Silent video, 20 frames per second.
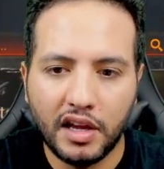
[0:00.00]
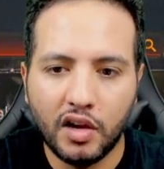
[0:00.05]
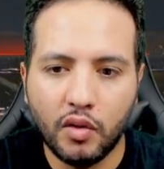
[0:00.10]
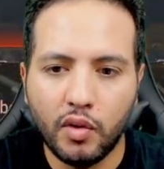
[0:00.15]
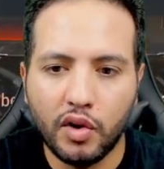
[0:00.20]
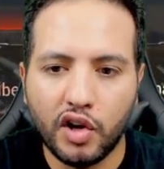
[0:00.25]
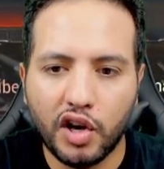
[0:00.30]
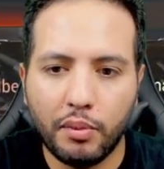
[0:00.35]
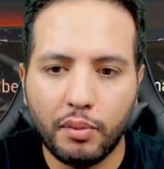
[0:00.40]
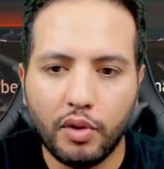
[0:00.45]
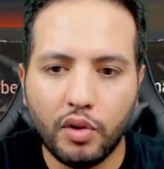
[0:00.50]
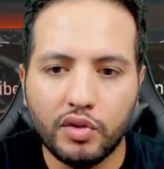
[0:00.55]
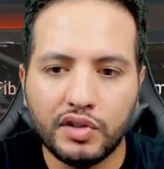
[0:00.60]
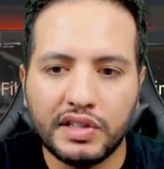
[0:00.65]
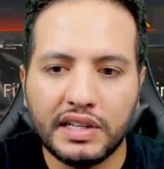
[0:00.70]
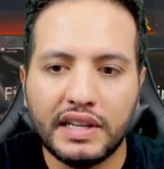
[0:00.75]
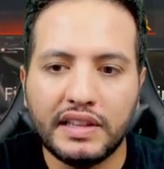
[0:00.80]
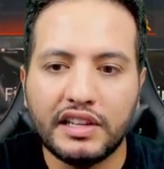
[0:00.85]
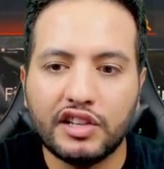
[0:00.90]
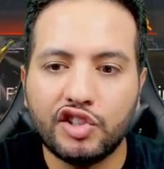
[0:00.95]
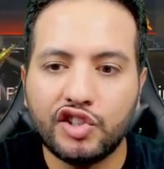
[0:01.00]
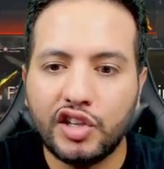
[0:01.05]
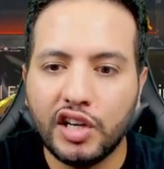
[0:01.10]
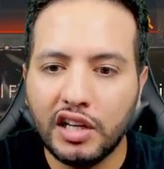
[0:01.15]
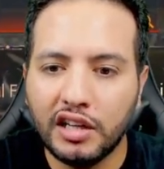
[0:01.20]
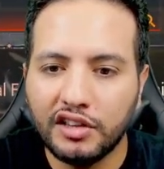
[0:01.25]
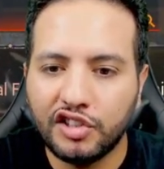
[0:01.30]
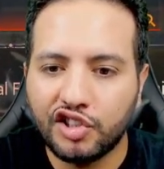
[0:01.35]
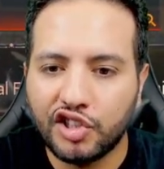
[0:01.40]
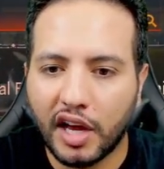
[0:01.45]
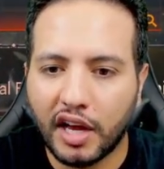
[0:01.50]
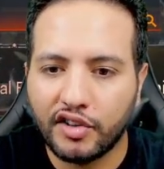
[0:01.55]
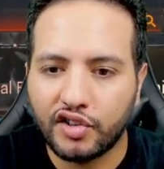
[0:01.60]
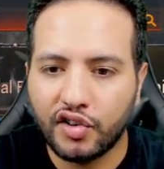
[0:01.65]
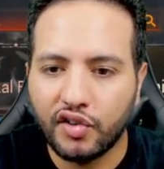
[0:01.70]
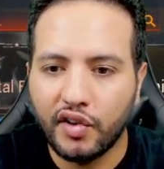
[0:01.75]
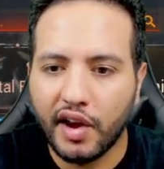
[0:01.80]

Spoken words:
we're going to be using the shield charger,